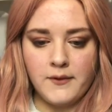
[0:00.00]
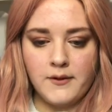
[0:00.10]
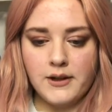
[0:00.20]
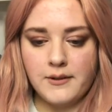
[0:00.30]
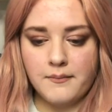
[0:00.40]

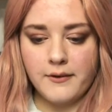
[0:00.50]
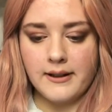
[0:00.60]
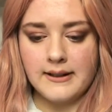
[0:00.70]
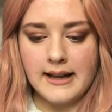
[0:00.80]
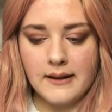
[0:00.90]
Just
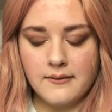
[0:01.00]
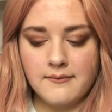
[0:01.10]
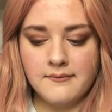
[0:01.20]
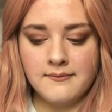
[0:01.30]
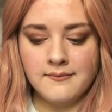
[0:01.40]
print out
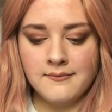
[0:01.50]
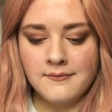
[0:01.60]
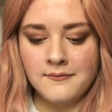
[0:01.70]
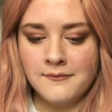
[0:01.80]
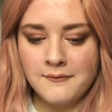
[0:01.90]

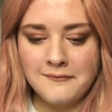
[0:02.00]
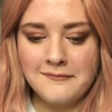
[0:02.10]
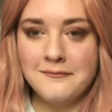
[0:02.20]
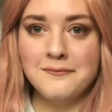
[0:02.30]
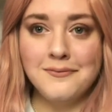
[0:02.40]

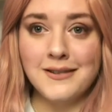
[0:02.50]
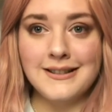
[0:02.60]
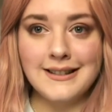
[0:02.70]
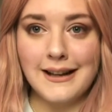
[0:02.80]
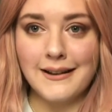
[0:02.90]

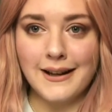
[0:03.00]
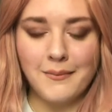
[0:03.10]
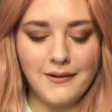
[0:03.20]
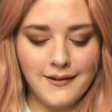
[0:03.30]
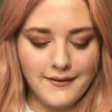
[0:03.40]
a
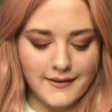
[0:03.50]
couple